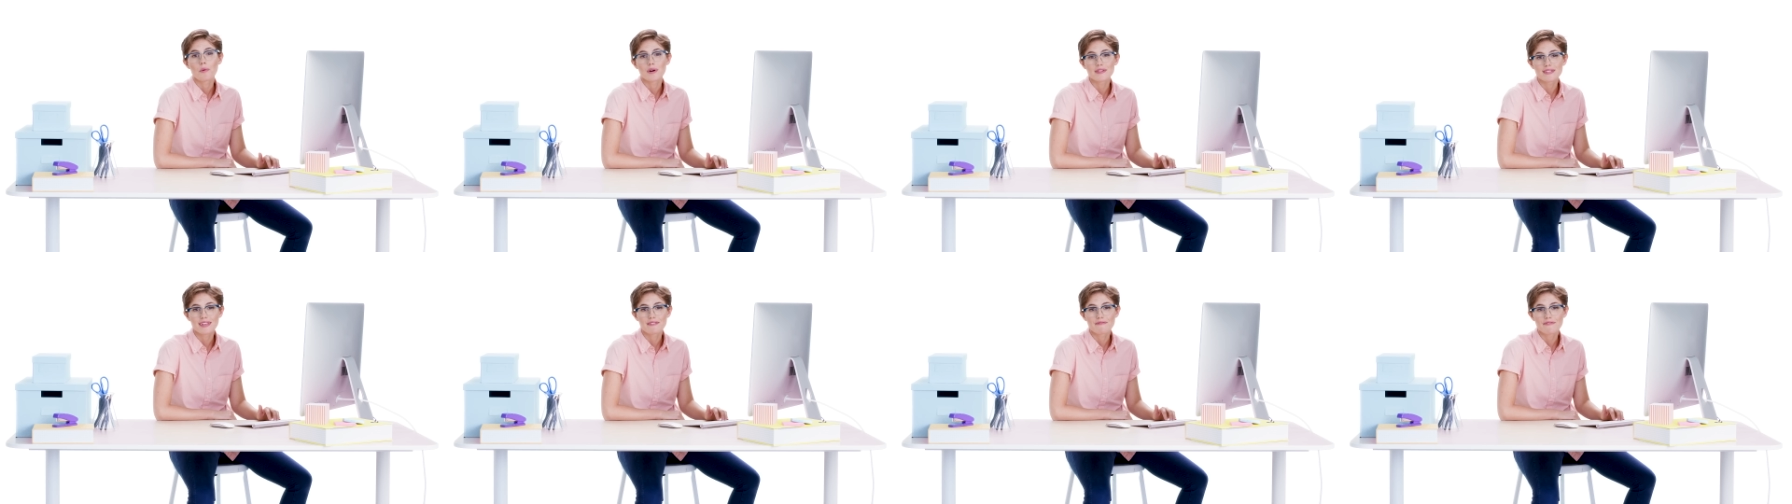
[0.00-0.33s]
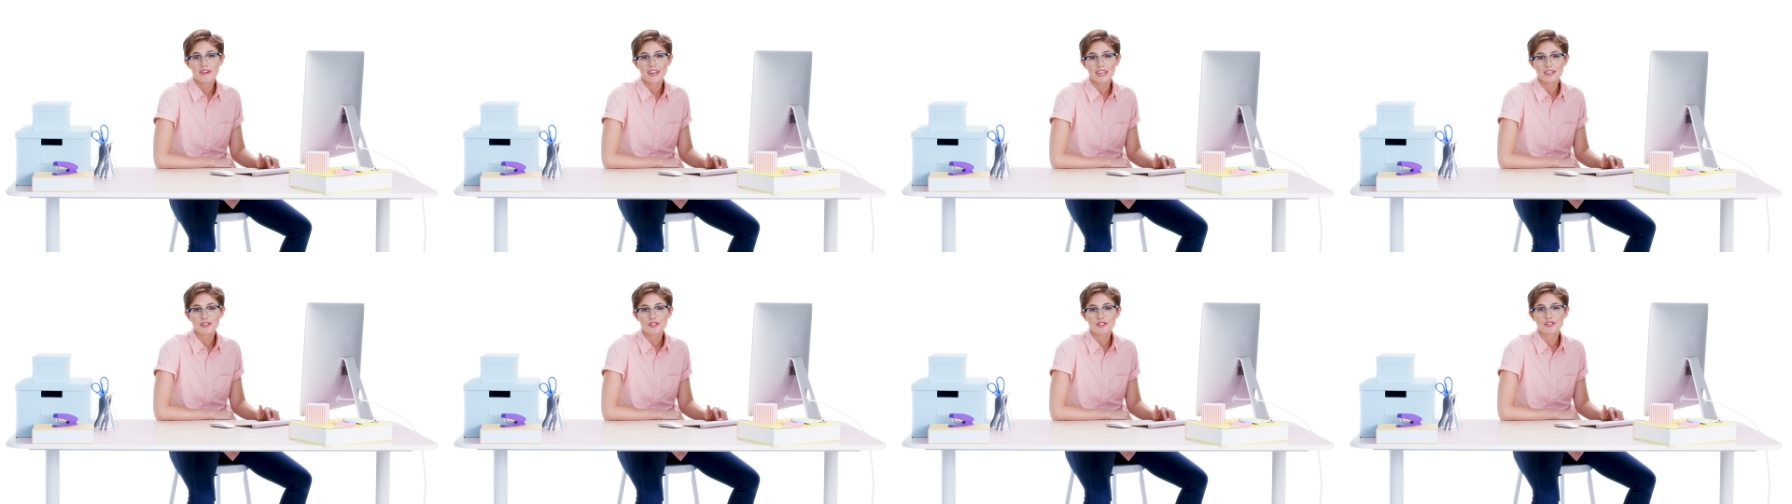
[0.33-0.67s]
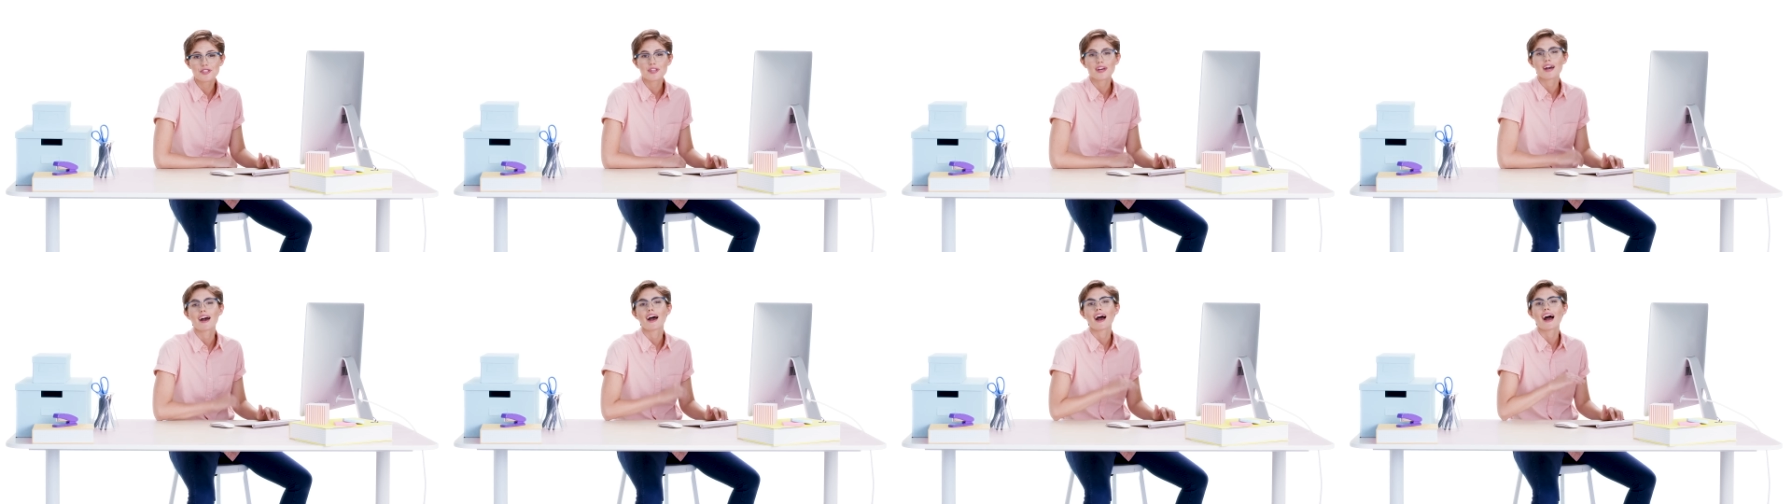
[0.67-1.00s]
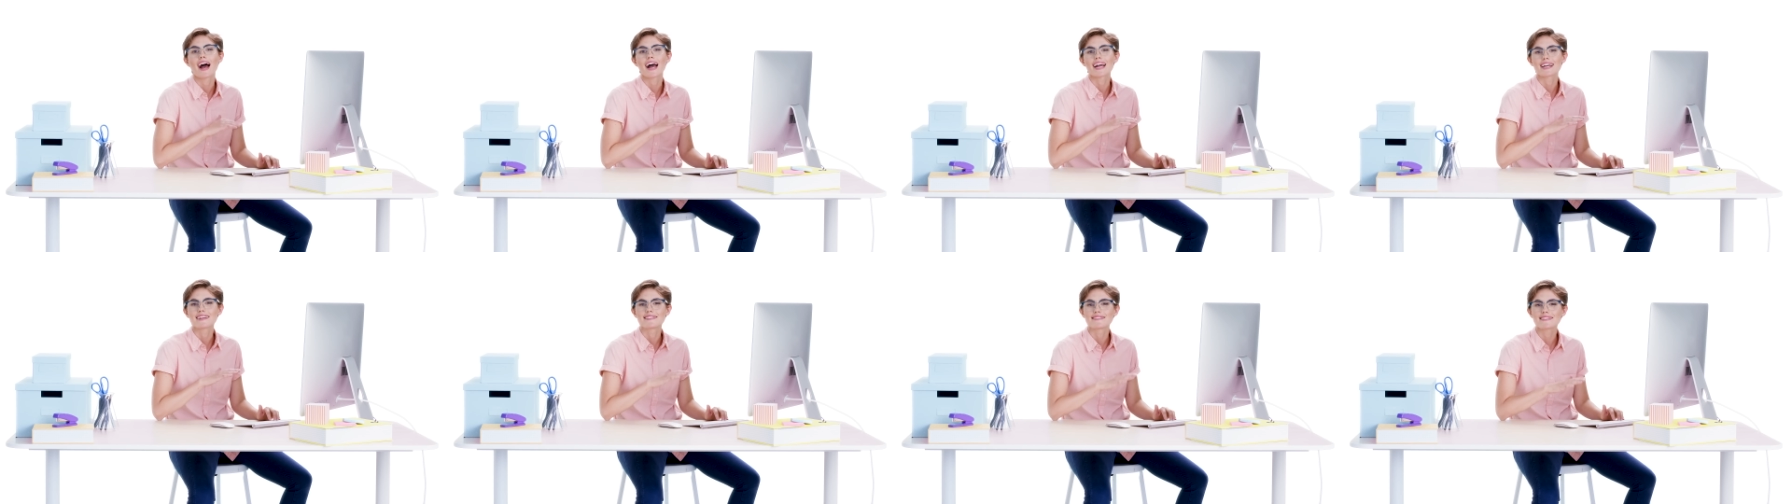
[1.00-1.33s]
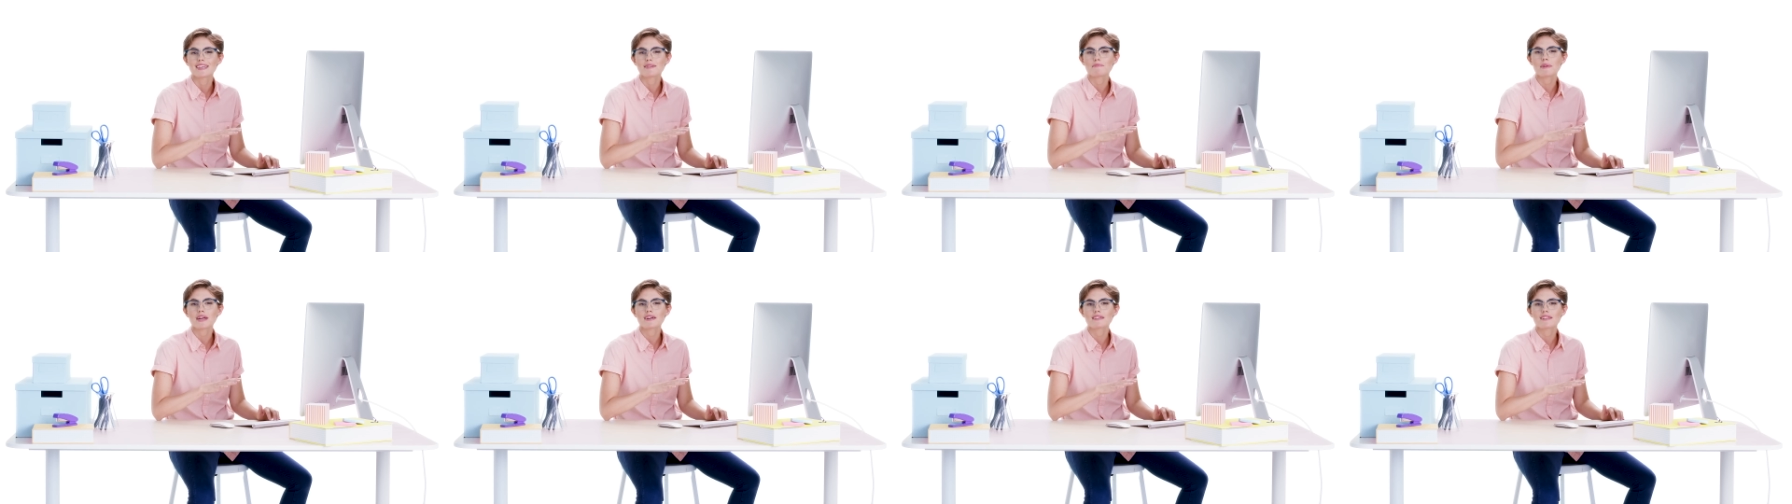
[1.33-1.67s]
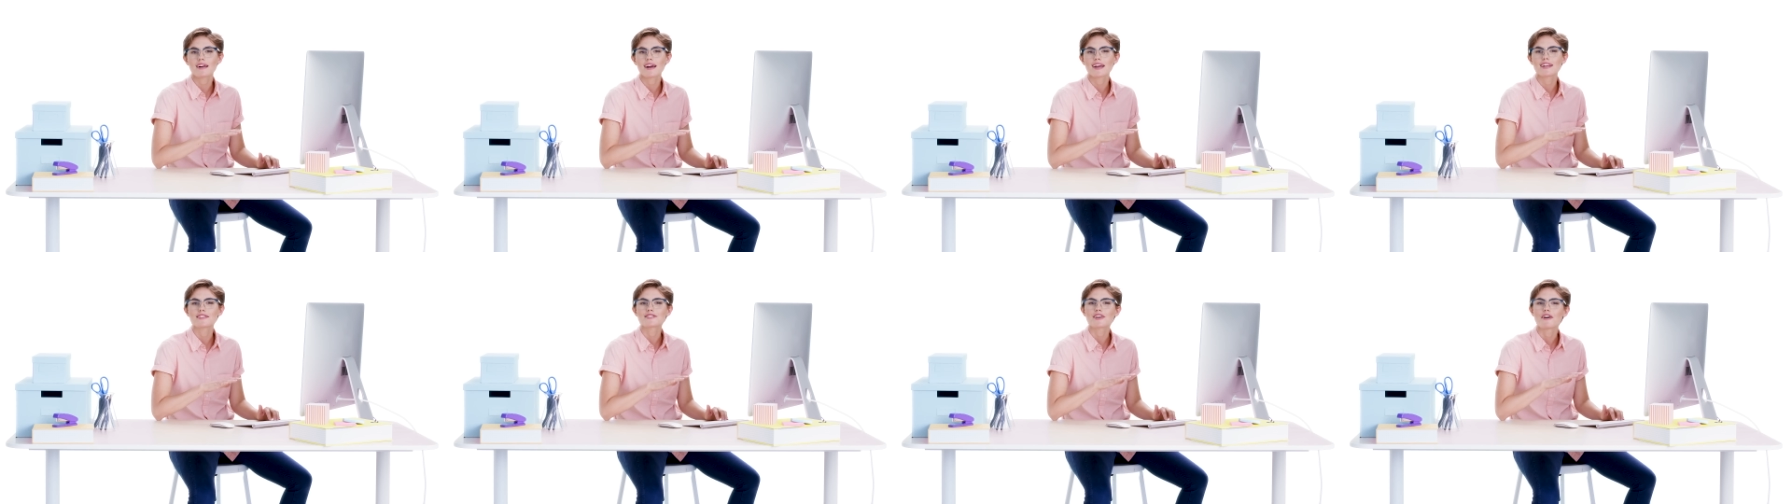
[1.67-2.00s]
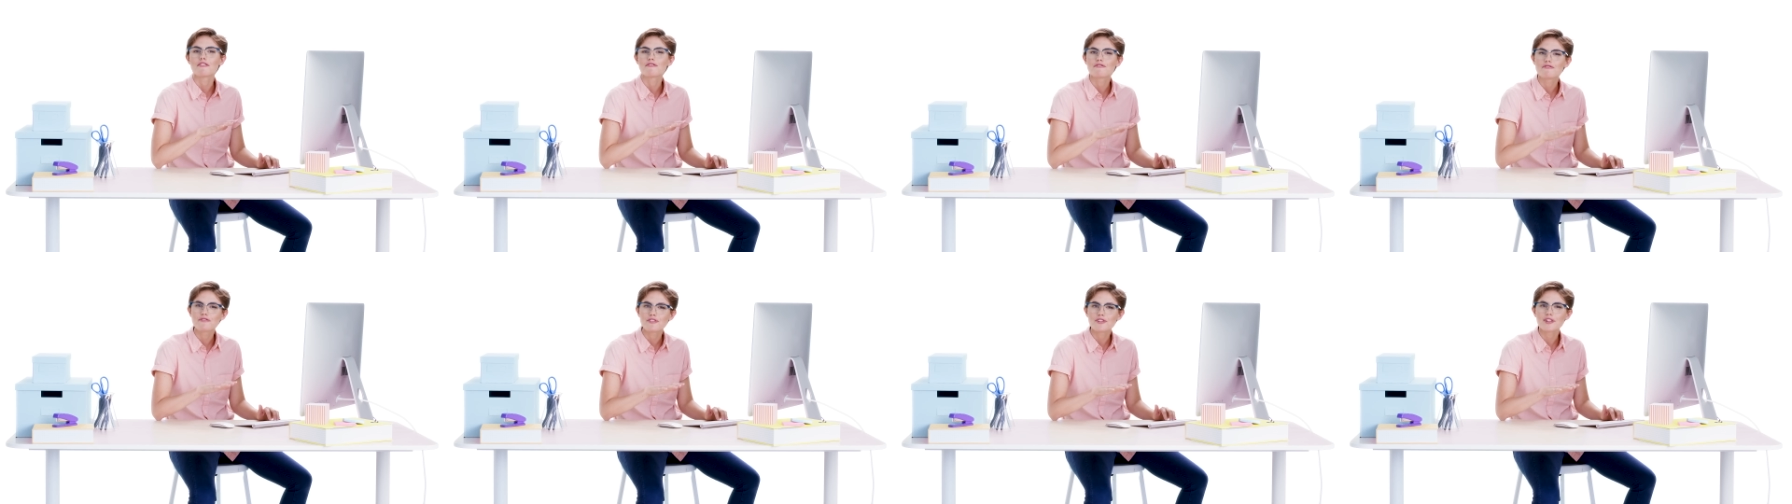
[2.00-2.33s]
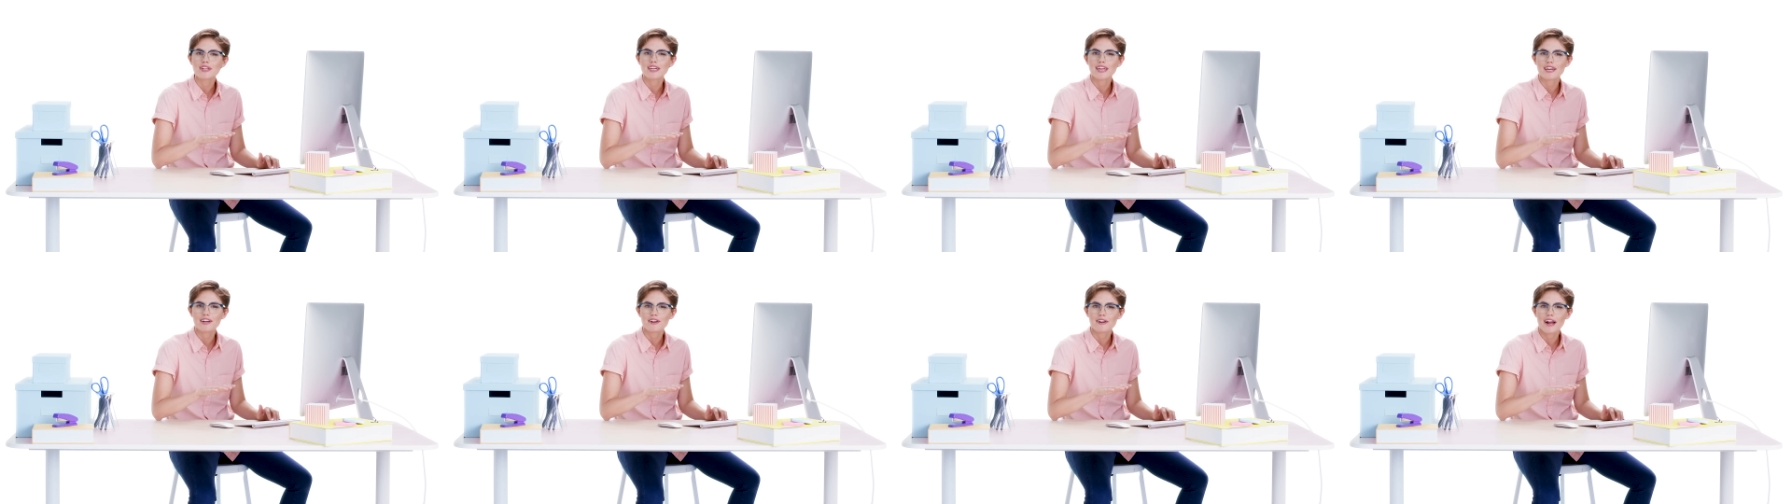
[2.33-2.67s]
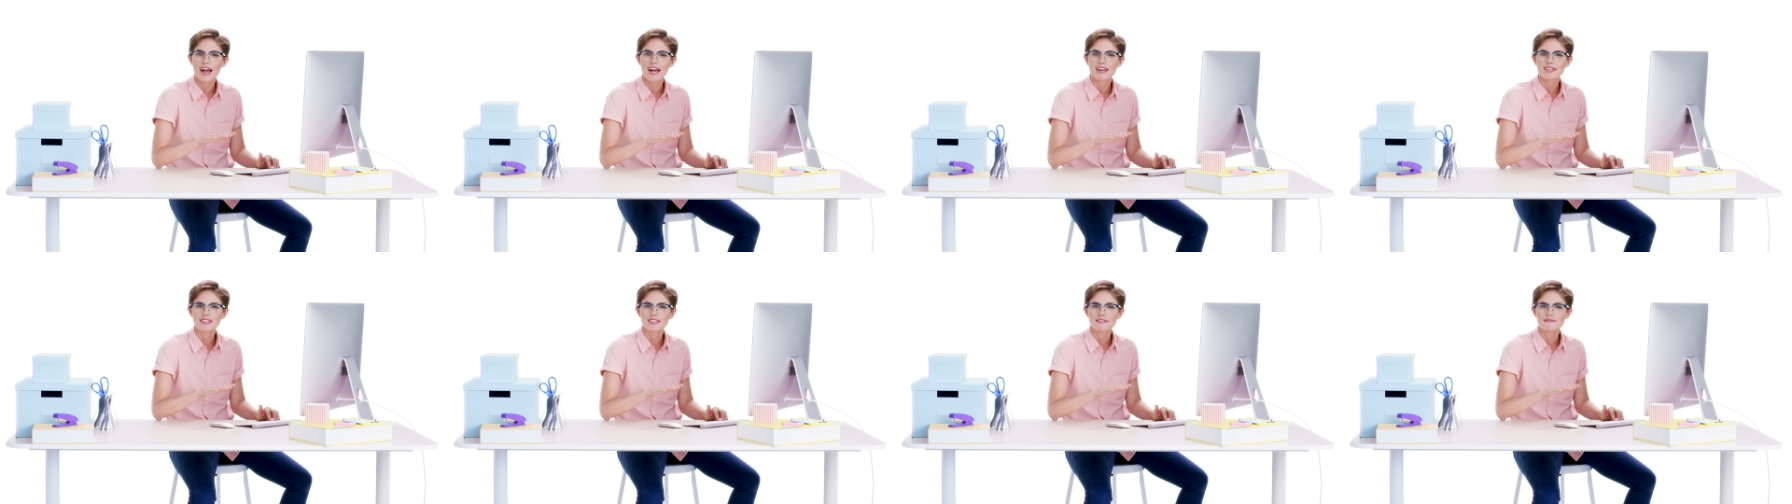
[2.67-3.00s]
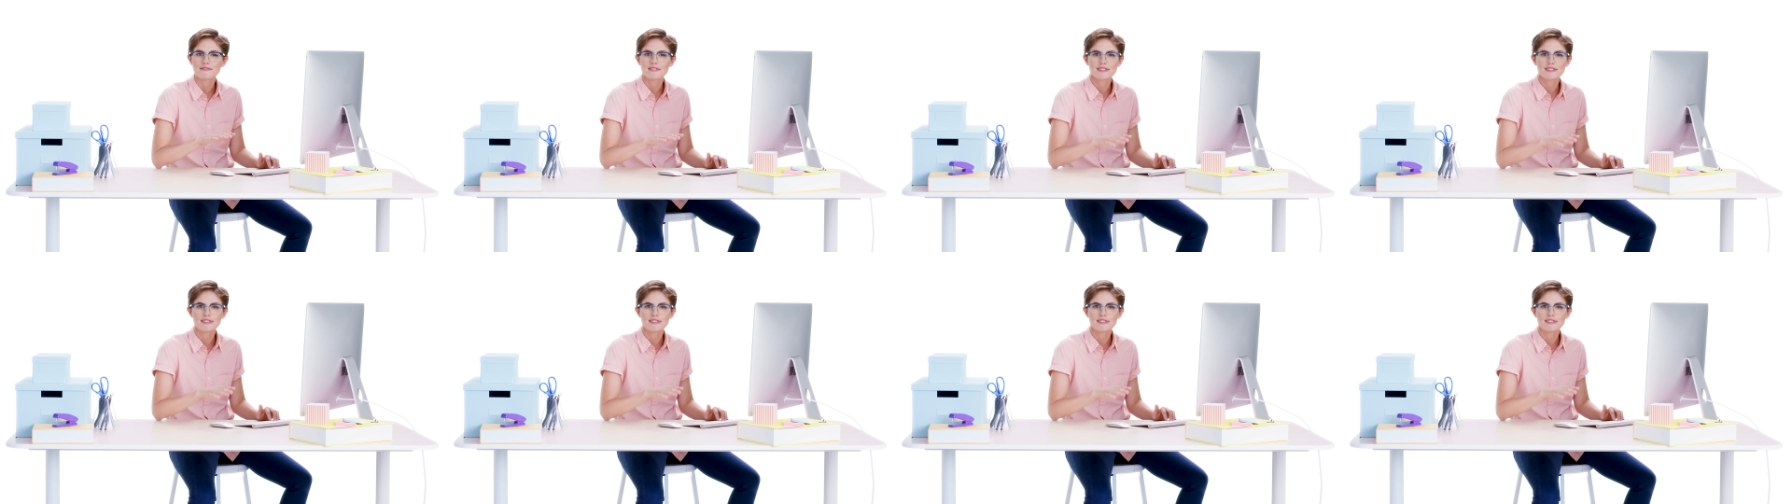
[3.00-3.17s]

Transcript: Once I'm finished, I can send my clients a fully interactive